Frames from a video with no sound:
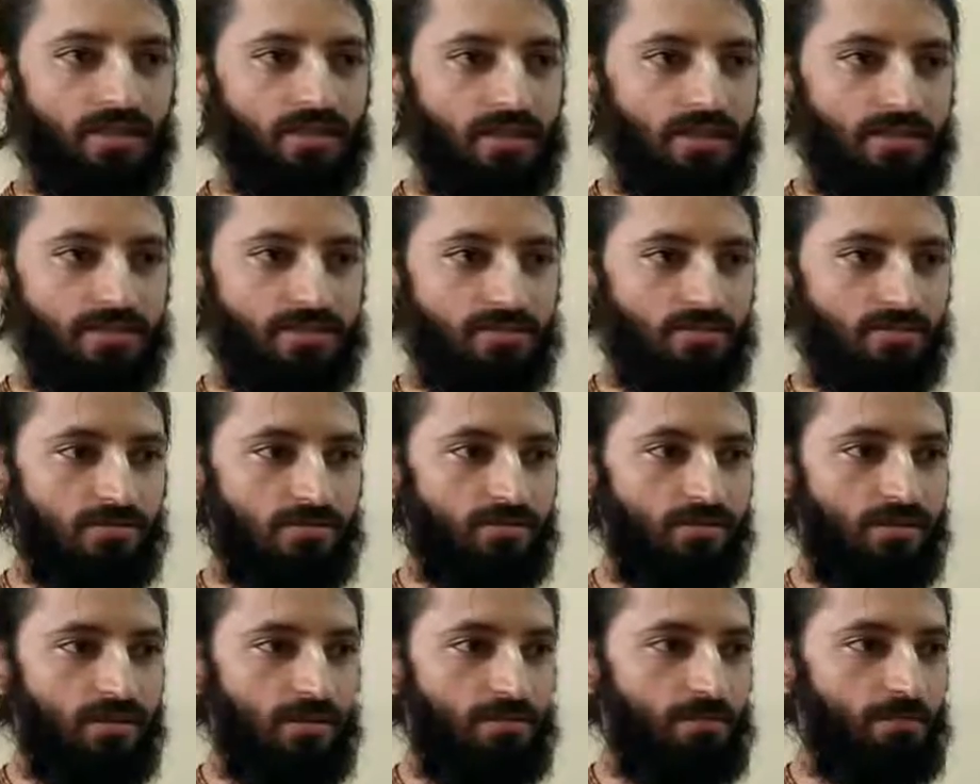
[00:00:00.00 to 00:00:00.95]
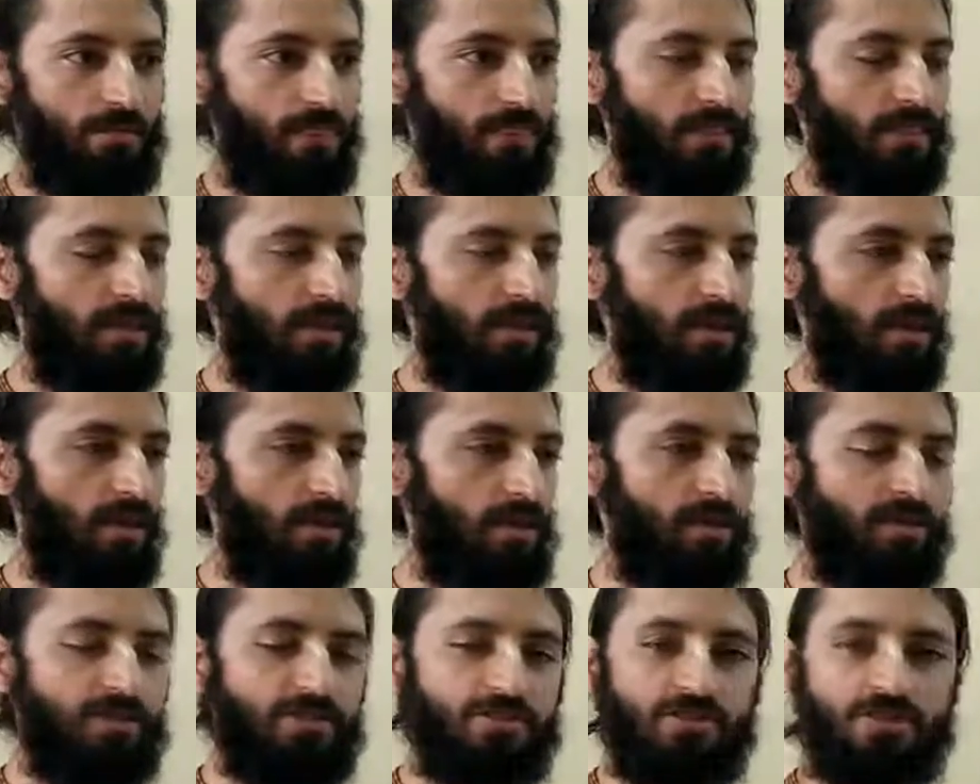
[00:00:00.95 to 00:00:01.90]
as
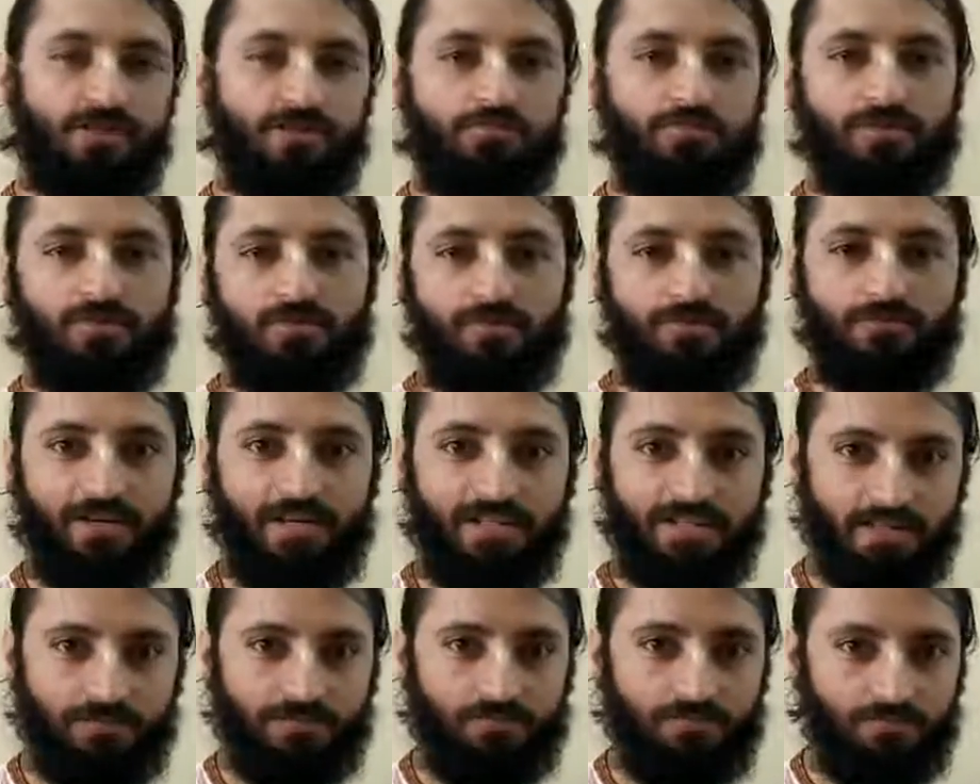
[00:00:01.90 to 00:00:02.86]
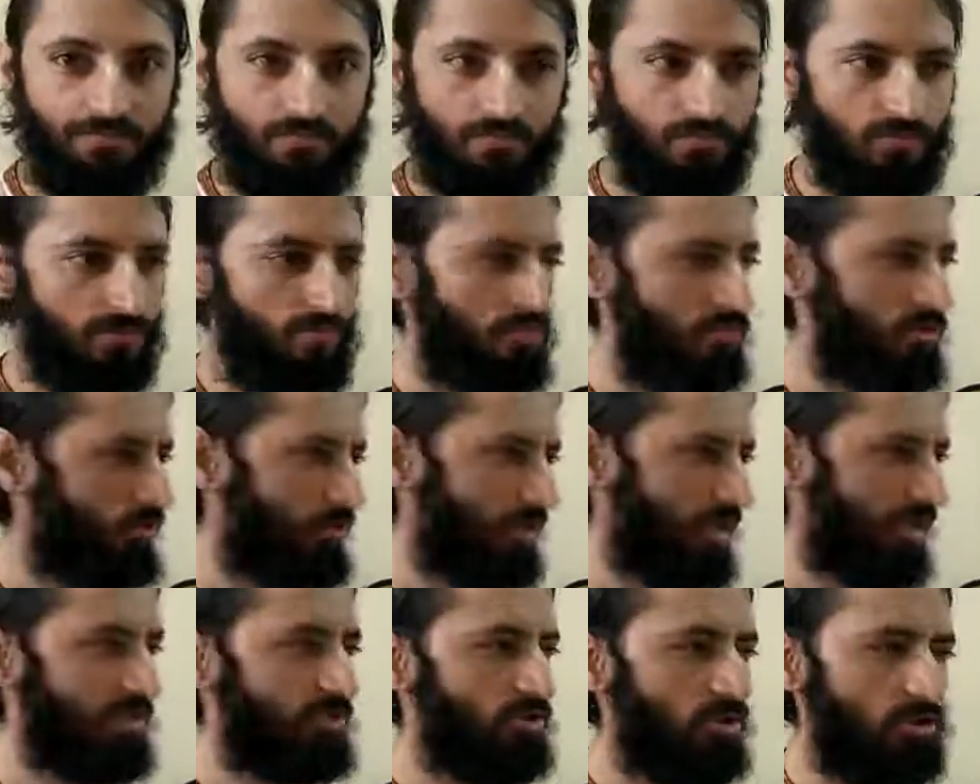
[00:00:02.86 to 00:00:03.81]
relationship between friendship. So
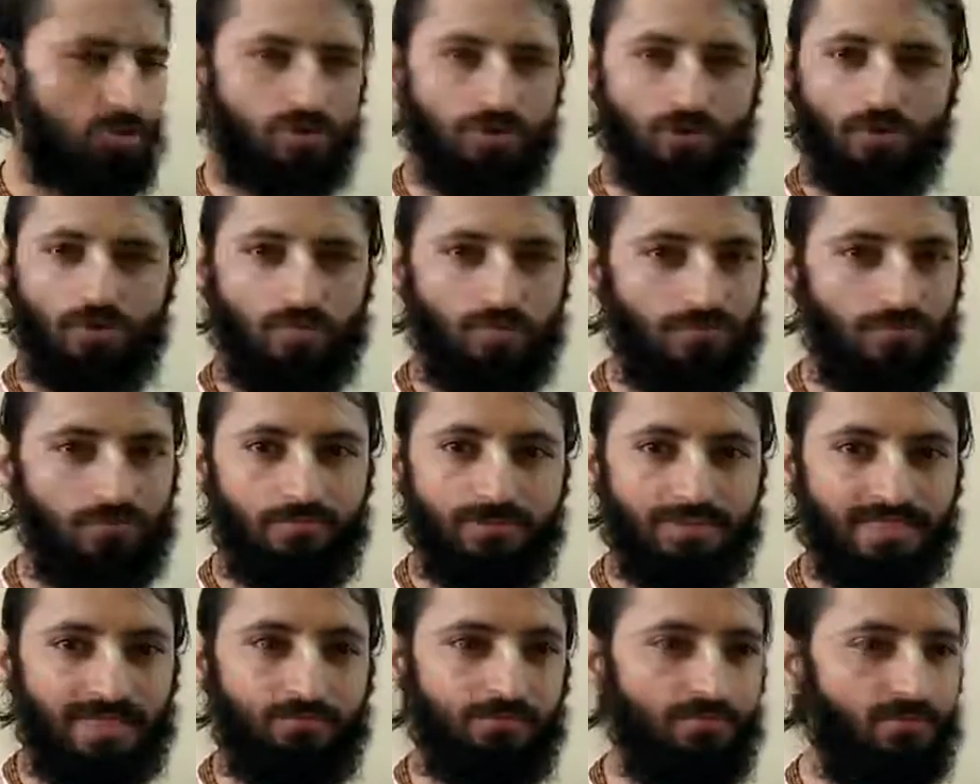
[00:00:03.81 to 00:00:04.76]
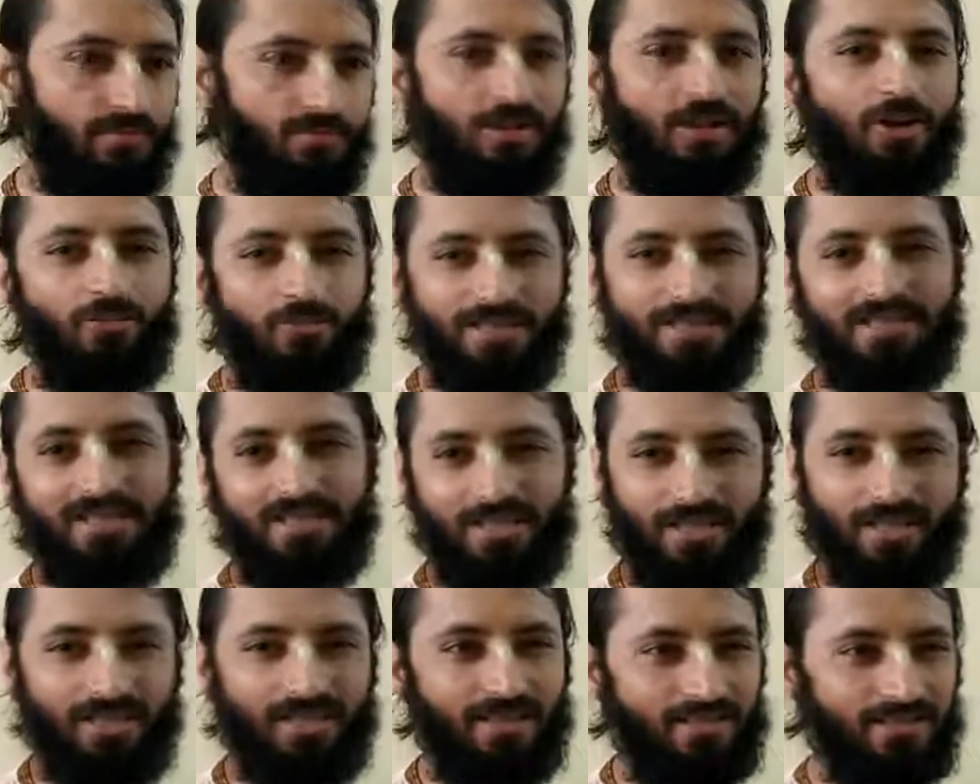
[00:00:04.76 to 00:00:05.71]
that is also same. Love
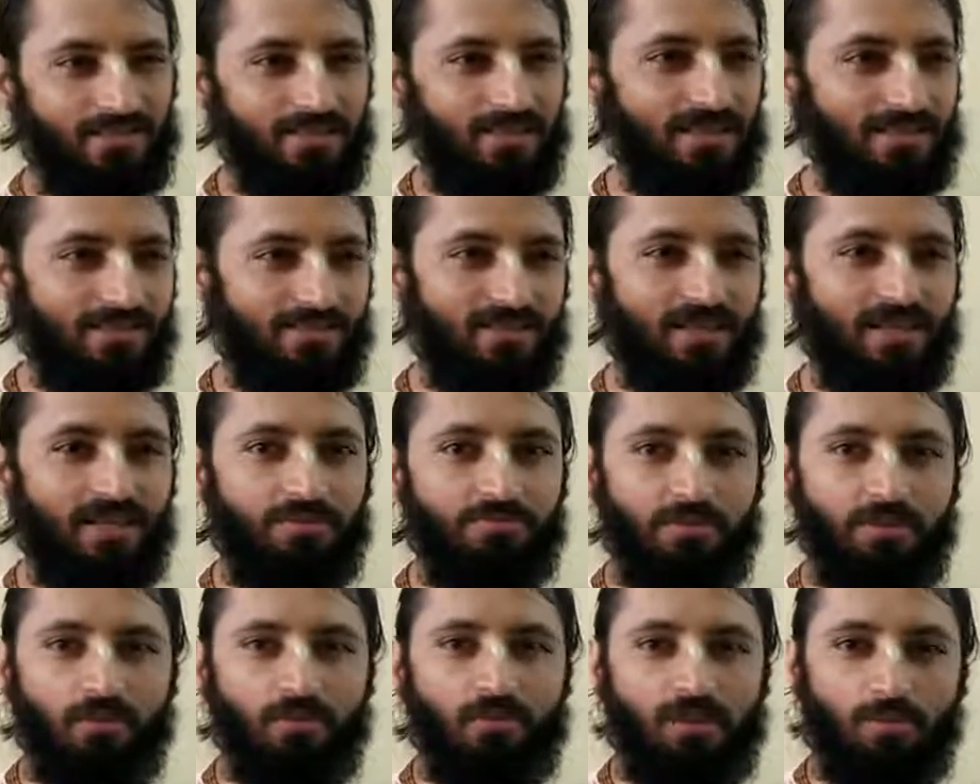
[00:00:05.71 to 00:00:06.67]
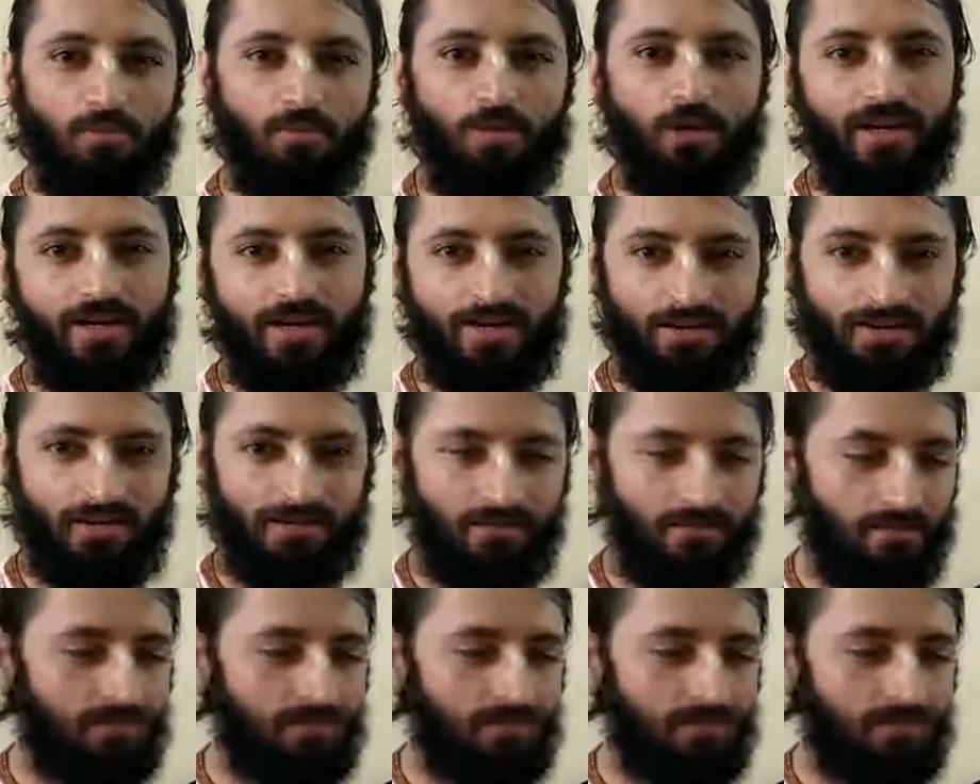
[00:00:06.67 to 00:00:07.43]
basically doesn't necessarily mean only boy and girl.